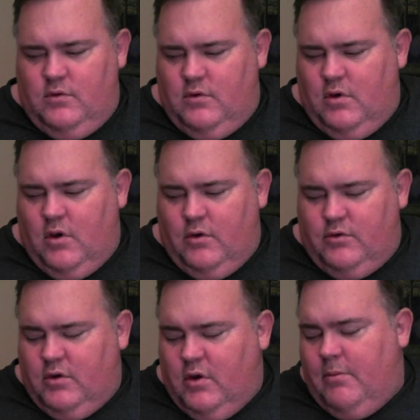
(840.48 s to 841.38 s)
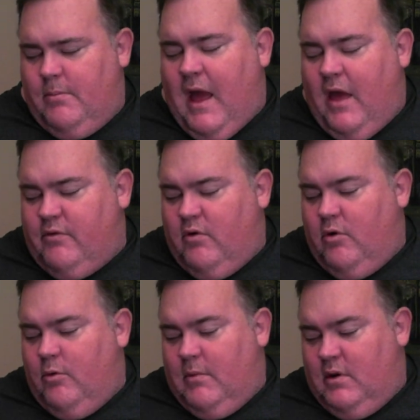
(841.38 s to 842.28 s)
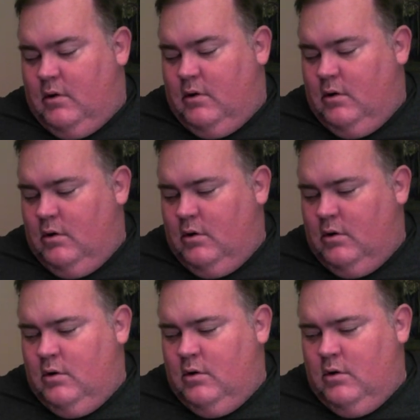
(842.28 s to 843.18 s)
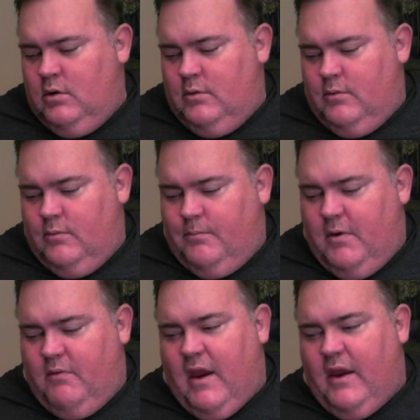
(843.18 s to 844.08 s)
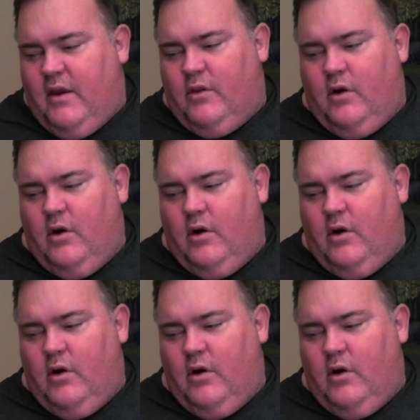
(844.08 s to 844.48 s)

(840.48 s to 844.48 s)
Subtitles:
to go to the bathroom and be regular,